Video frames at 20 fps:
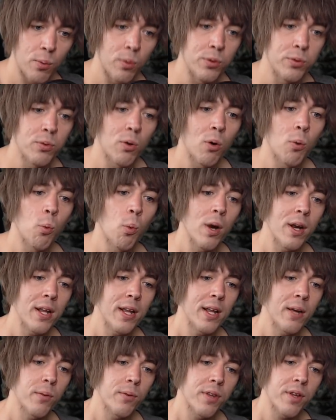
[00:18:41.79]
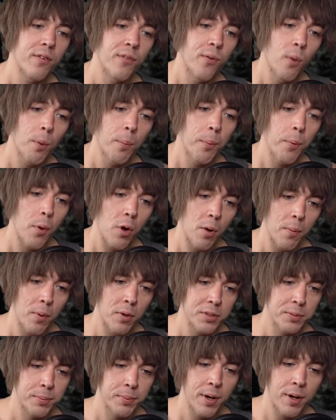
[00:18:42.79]
will do a 1 hit with a 4.0
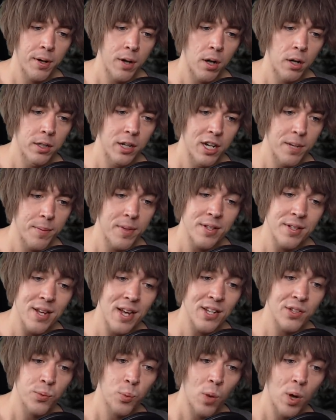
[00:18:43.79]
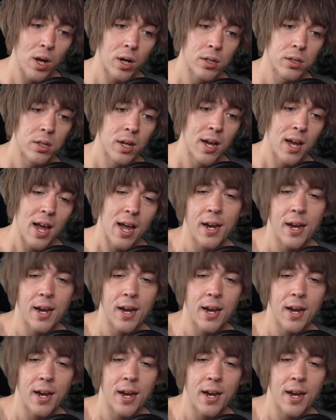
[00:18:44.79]
multiplier to all enemies as well,